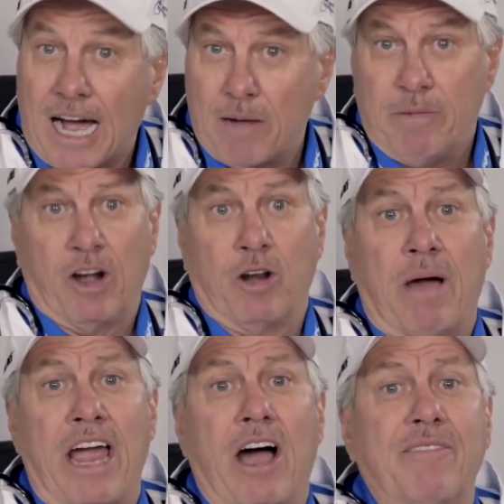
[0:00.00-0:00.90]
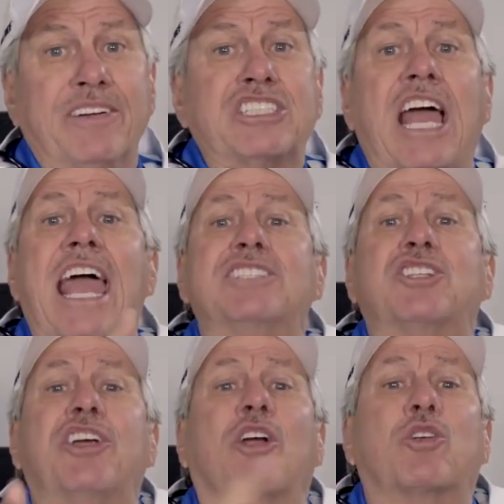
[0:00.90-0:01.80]
I'm here in my office to
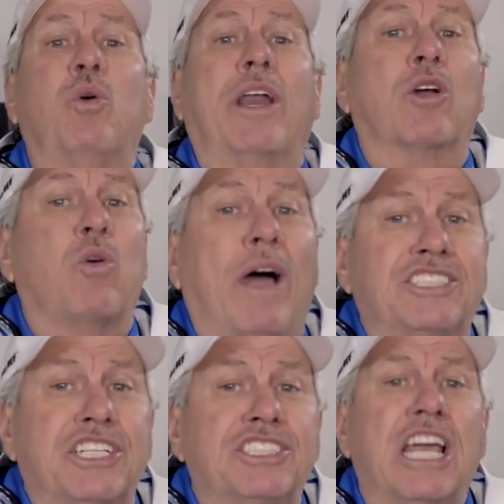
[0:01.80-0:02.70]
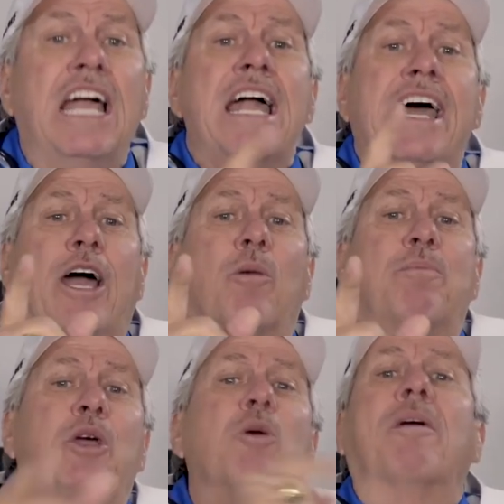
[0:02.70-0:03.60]
answer your Twitter questions and
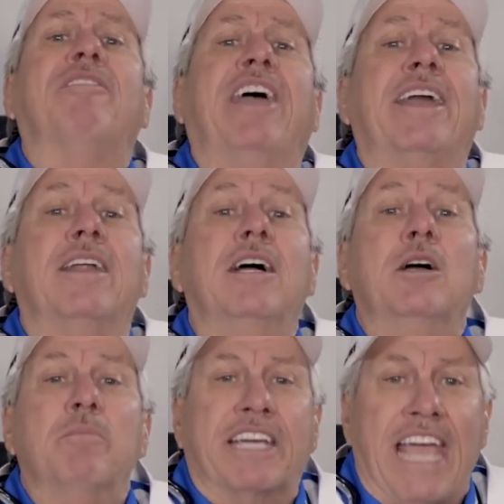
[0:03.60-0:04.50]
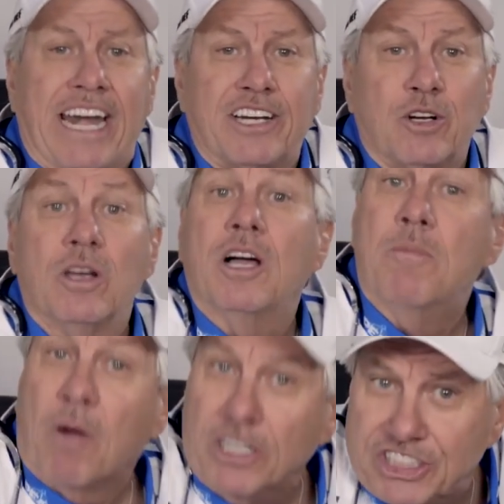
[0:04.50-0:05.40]
help you prevent mechanical
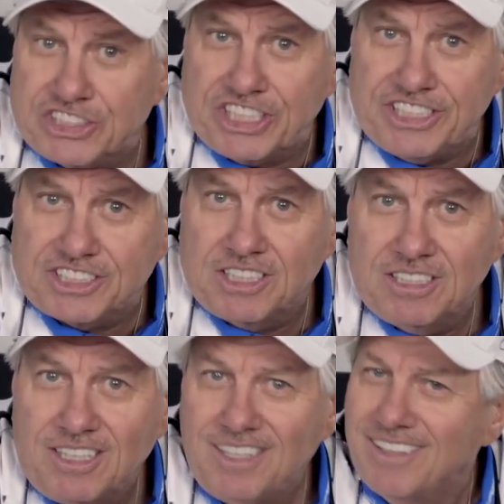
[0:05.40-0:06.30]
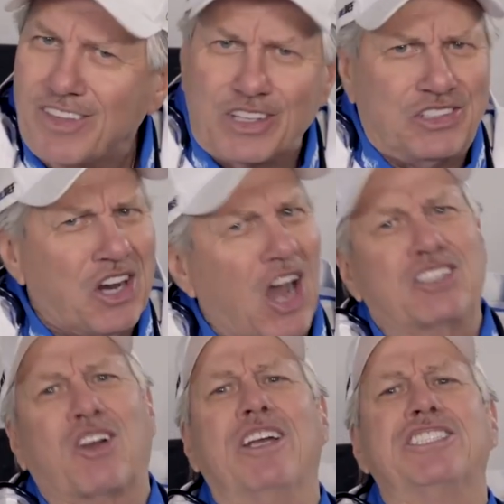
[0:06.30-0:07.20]
emergencies. The
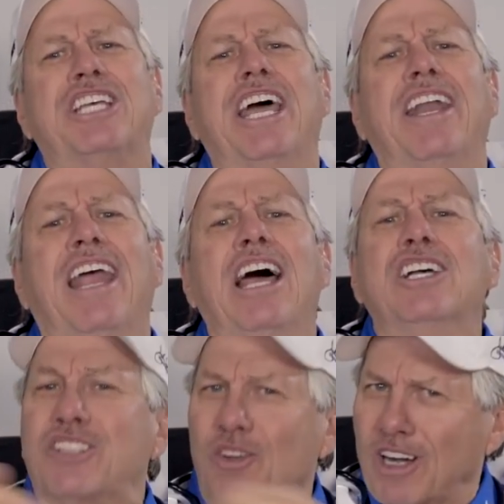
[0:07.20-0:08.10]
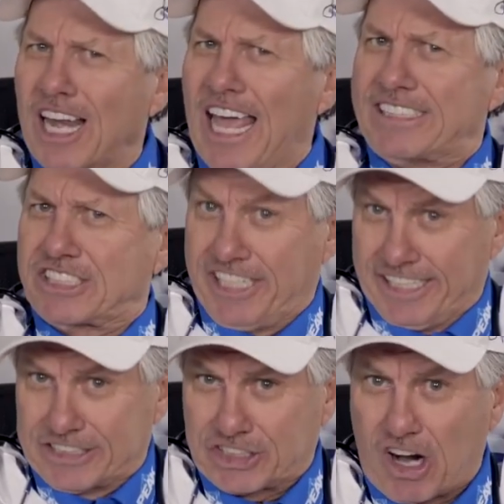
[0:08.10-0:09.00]
doctor is in, so let's get